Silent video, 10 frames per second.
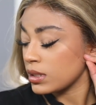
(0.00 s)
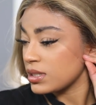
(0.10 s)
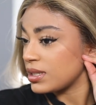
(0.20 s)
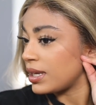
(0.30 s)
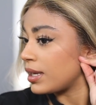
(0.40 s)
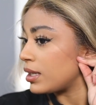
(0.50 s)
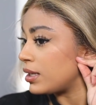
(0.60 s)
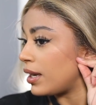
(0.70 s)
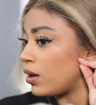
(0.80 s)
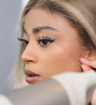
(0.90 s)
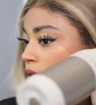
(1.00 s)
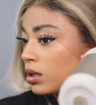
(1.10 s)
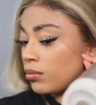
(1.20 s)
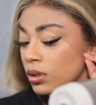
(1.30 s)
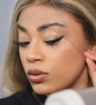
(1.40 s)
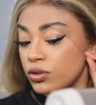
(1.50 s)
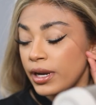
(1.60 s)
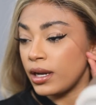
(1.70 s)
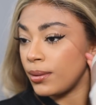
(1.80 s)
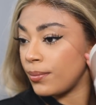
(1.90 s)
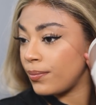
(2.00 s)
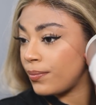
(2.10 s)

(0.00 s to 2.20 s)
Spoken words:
stick it down, and then blow dry it.